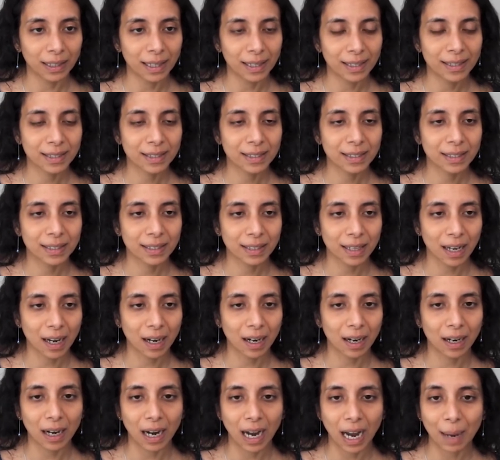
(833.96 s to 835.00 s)
its
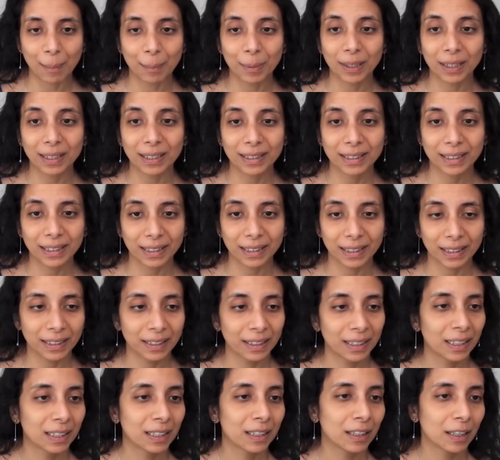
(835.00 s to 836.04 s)

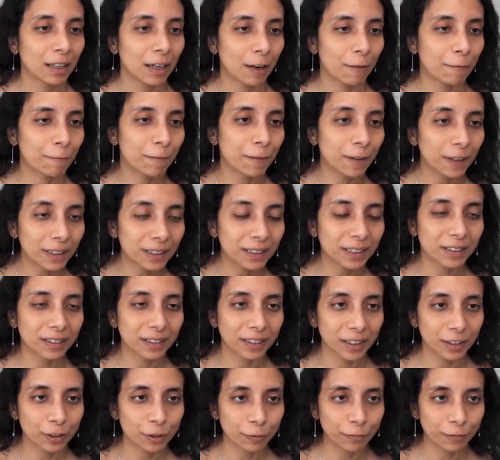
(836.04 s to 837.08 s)
ability
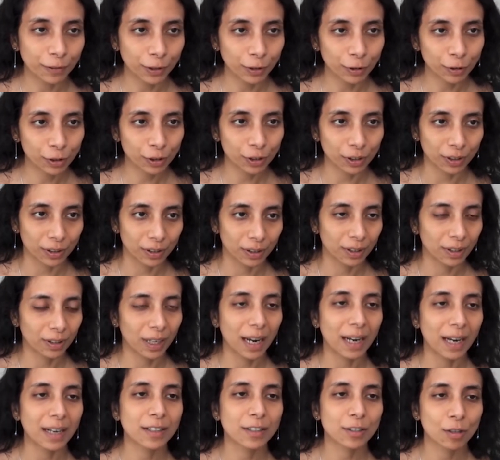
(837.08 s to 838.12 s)
further into future,
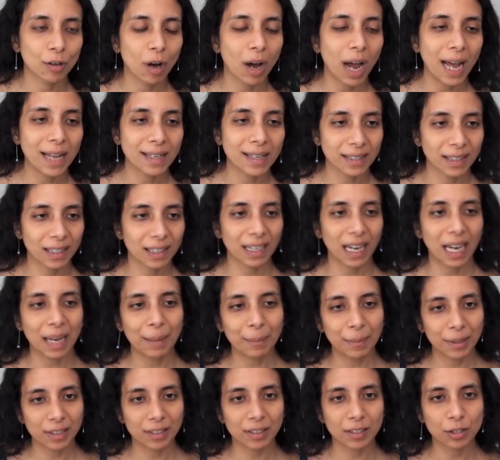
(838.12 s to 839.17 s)
right? So as the
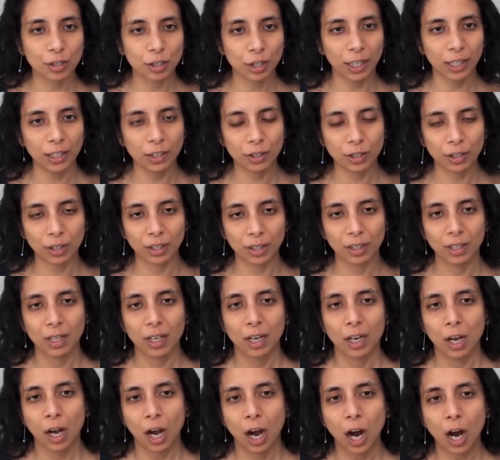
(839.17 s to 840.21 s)
climate is changing,
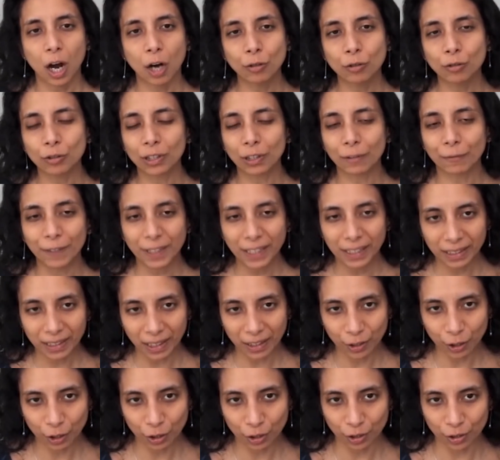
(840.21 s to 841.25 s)
how do the wind
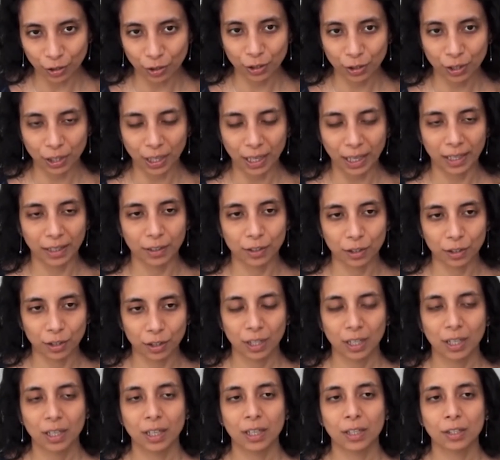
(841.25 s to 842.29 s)
conditions
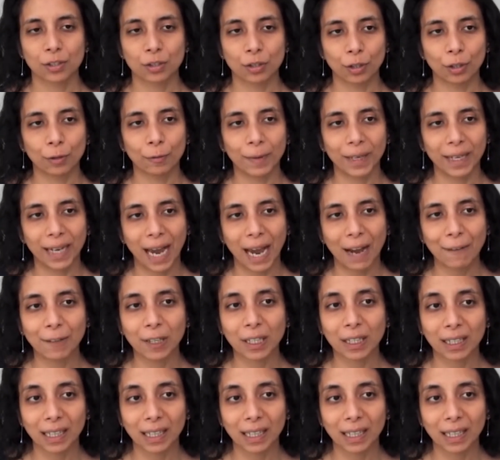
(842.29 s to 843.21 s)
change? So we have a